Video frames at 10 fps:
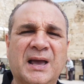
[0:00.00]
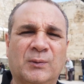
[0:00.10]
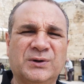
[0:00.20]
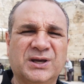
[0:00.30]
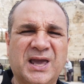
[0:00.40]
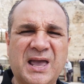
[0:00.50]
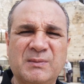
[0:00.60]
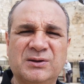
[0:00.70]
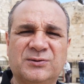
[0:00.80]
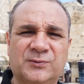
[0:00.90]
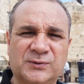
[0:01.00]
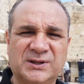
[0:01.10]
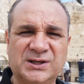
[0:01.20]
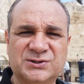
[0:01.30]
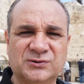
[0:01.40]
And when you came in through
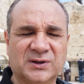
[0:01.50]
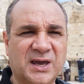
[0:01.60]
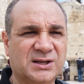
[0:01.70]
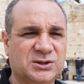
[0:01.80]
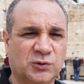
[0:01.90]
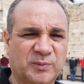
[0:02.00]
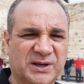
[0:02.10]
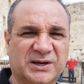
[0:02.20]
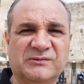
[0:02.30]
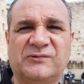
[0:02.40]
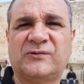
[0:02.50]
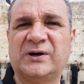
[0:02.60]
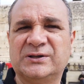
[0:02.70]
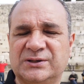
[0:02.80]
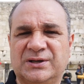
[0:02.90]
the eastern gate, you would be
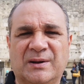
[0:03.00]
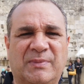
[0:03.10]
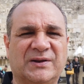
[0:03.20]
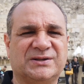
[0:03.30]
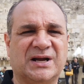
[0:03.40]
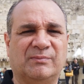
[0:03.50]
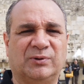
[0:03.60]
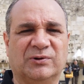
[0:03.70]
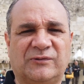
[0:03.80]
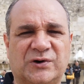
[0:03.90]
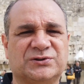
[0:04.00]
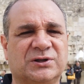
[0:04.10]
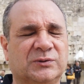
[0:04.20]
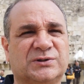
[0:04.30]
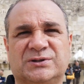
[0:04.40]
confronted by the temple. The first
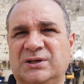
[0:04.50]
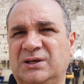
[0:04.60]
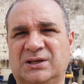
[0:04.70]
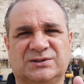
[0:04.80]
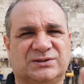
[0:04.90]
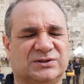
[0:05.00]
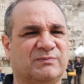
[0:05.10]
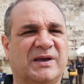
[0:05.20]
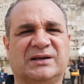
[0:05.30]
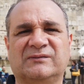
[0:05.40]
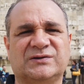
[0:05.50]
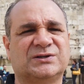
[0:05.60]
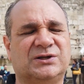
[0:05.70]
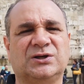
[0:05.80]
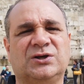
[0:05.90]
thing you would see is this
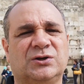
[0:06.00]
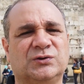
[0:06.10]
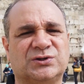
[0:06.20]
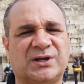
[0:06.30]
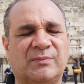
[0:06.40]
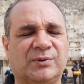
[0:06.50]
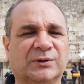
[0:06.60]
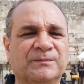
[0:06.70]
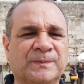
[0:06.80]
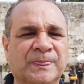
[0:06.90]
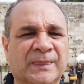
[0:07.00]
magnificent, huge temple.